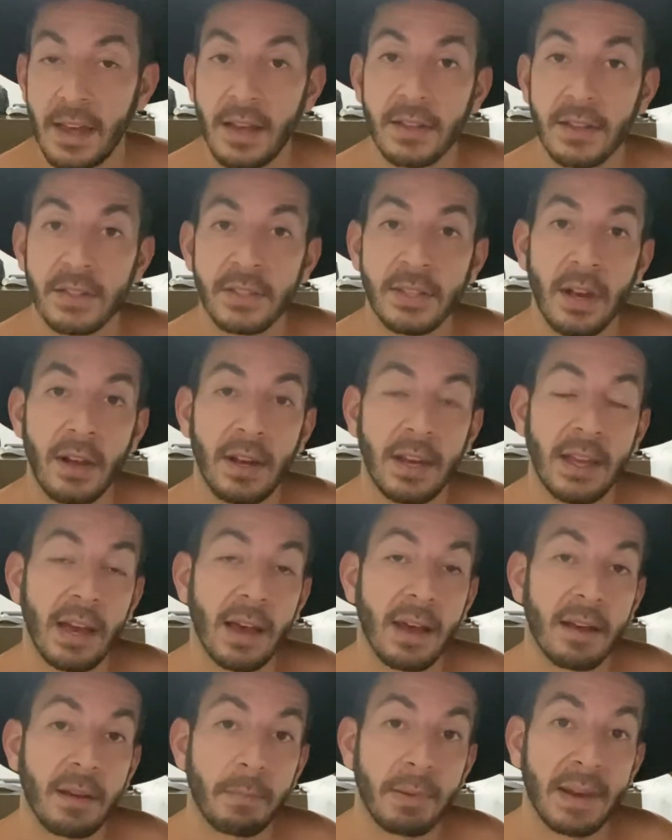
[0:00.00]
Certainly,
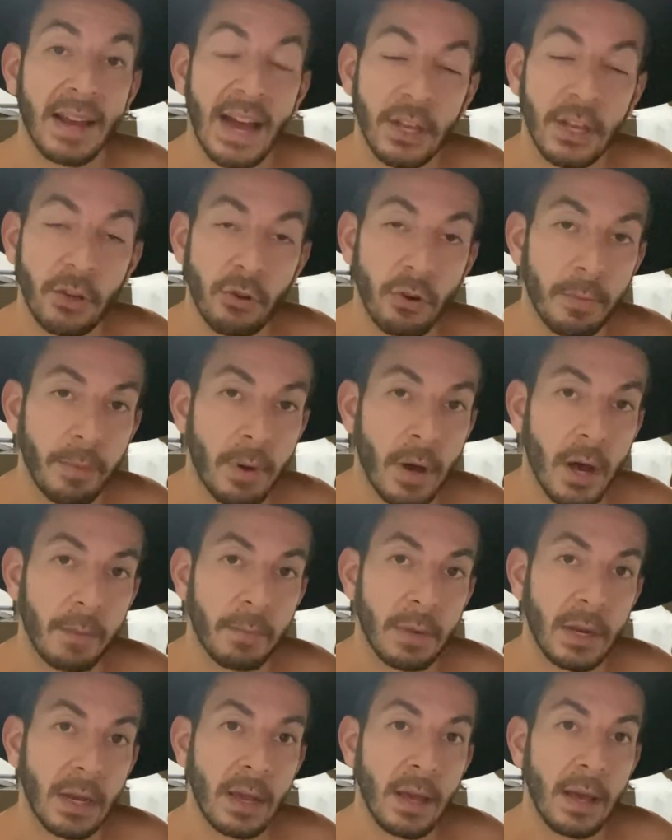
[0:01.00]
plan your
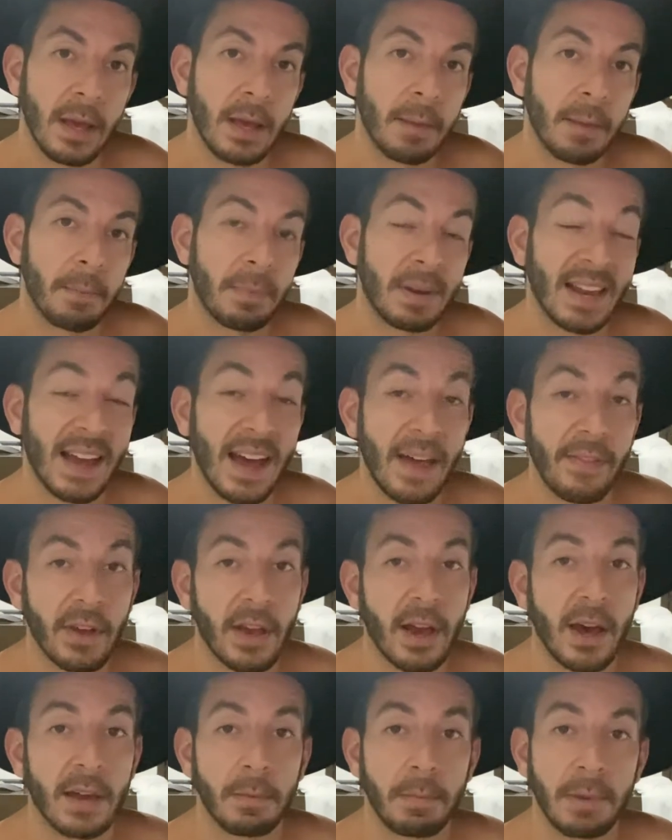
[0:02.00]
apartment, plan the
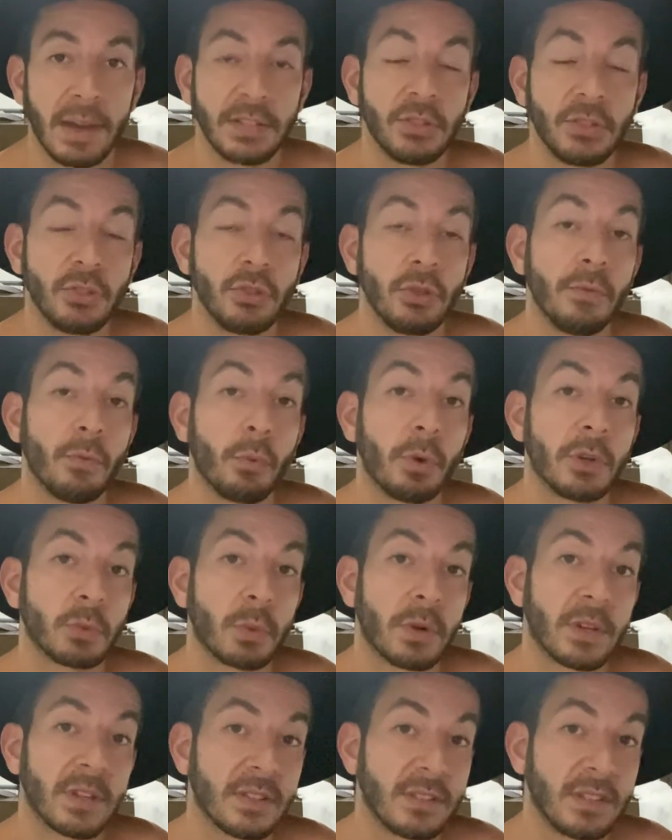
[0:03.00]
kind of places you've always
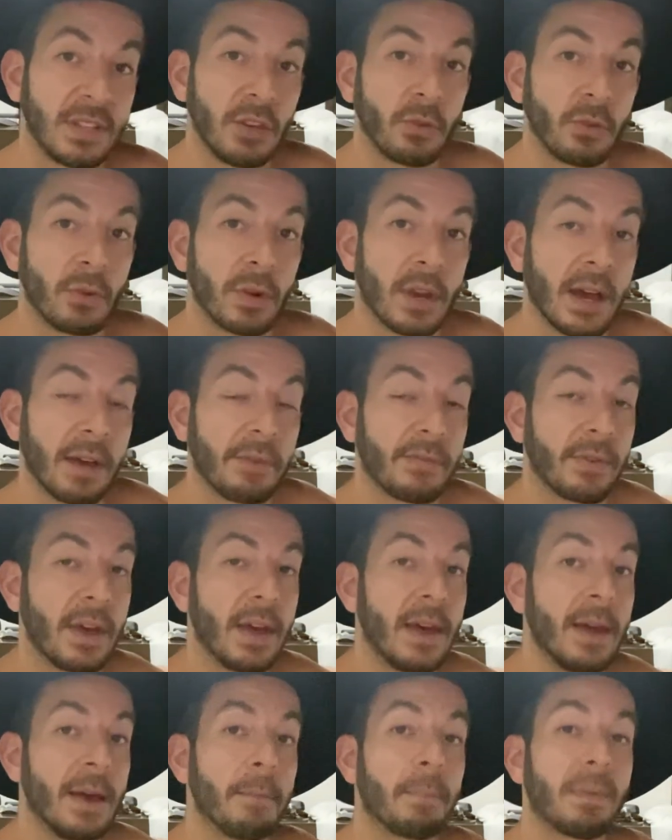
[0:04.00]
wanted to see in your life
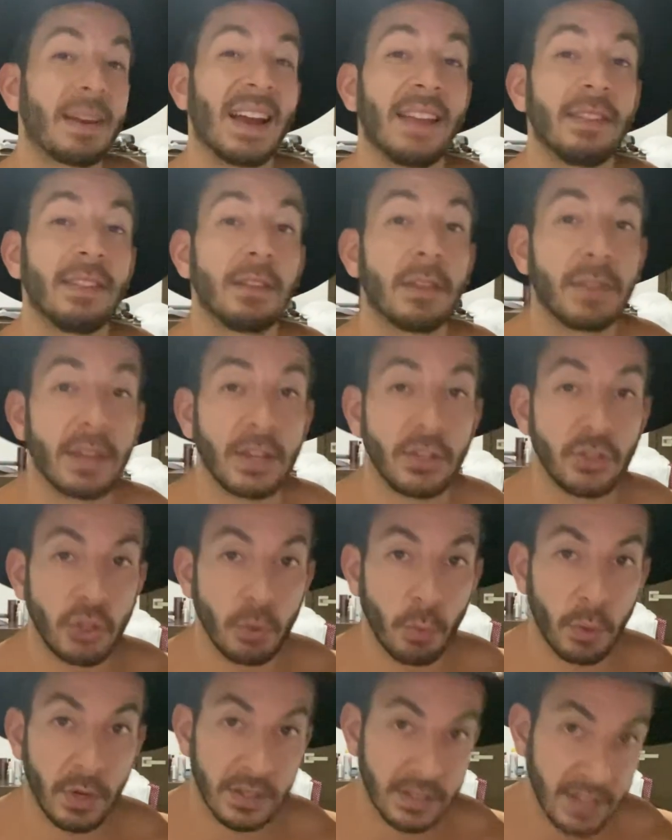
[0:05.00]
plan the things you
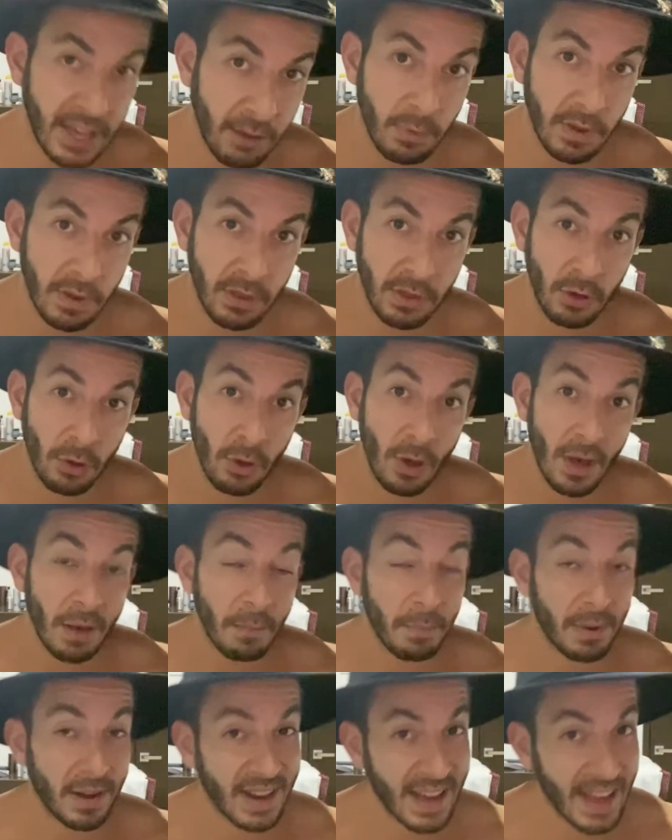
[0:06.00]
want to take with you,
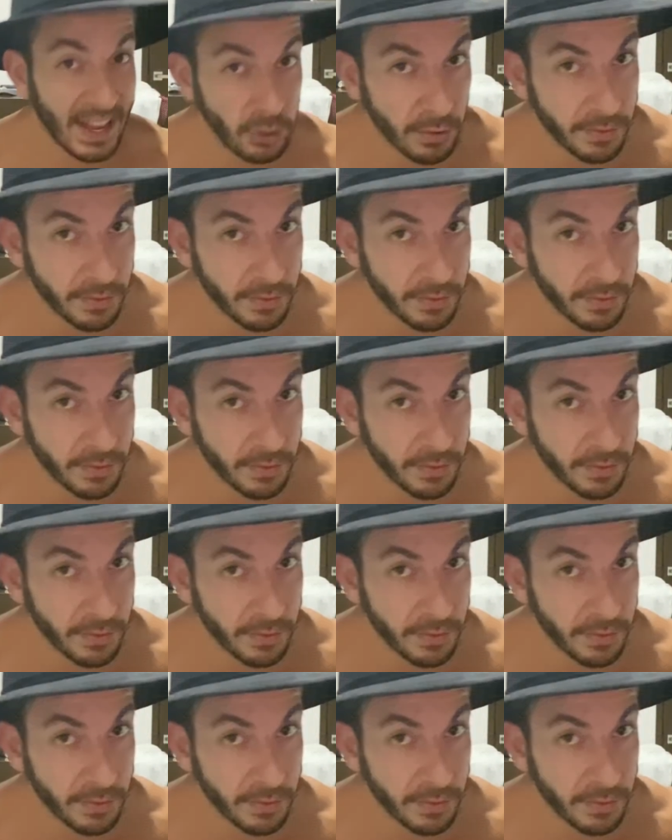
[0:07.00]
plan your